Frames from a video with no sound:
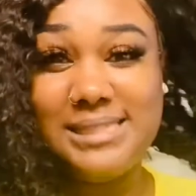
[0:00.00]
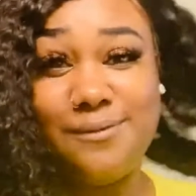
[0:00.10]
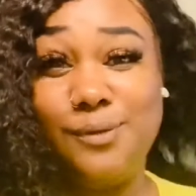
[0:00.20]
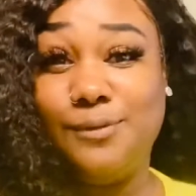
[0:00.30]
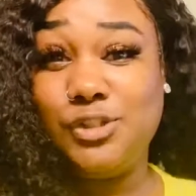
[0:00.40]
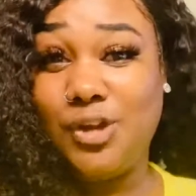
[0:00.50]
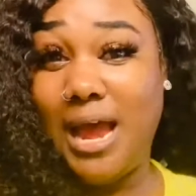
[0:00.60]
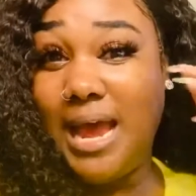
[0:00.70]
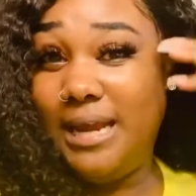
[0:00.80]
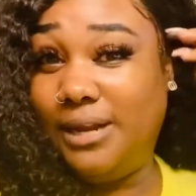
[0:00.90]
If you've
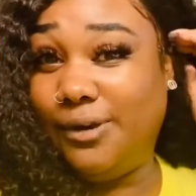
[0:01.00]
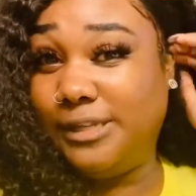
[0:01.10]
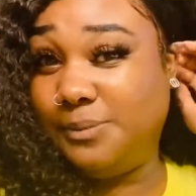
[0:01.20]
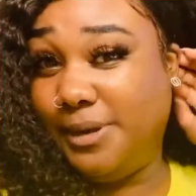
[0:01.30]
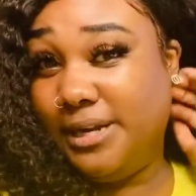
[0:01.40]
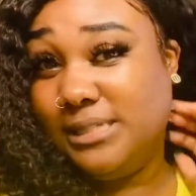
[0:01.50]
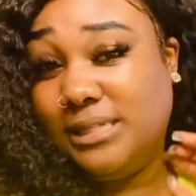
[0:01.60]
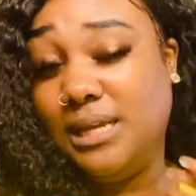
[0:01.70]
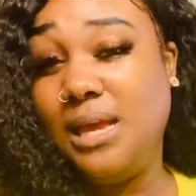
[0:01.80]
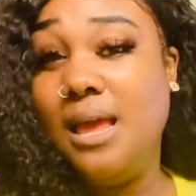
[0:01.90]
tried it or experienced
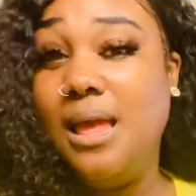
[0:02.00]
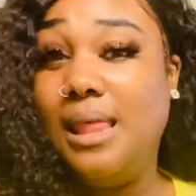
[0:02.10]
it,